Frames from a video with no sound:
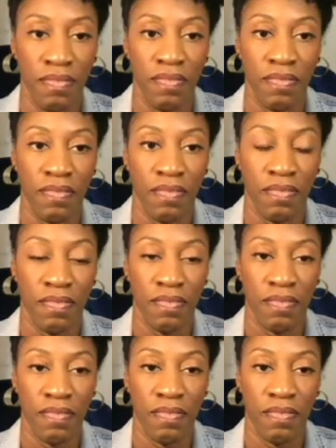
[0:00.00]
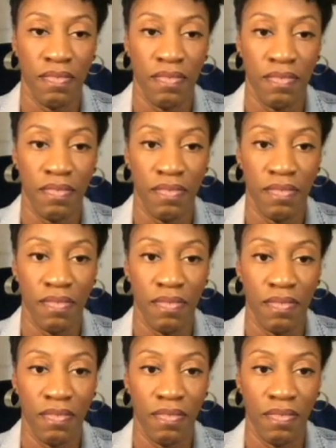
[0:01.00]

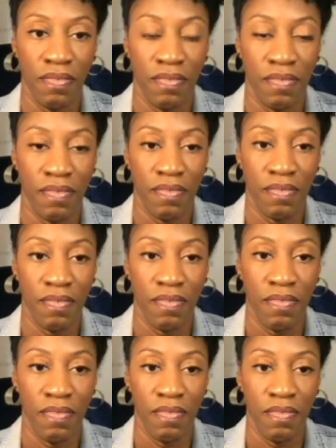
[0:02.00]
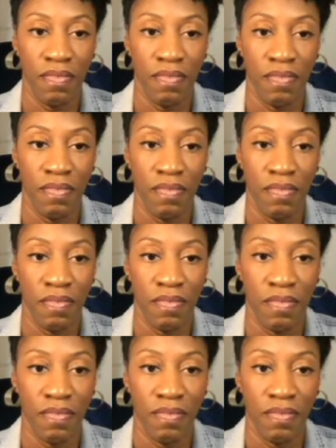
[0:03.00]

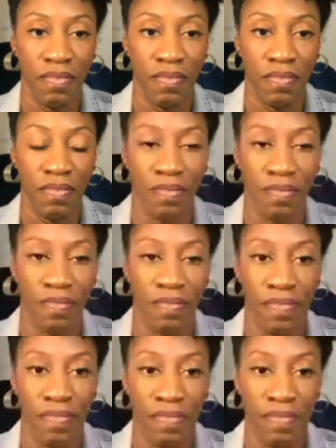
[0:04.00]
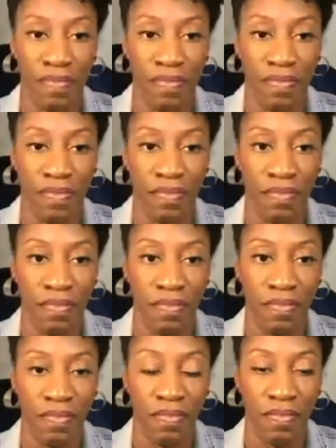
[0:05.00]

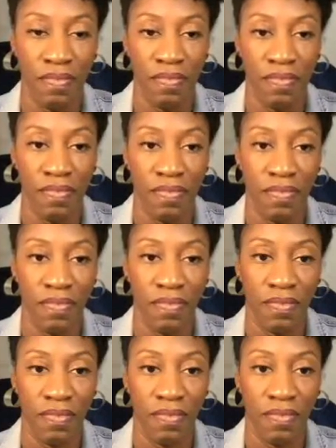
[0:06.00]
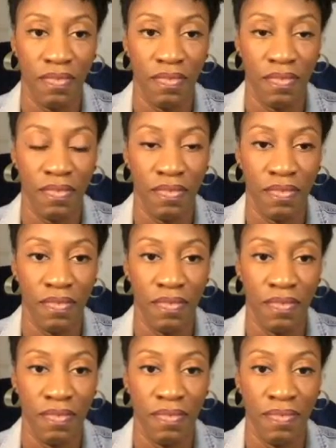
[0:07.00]
The person shown says nothing.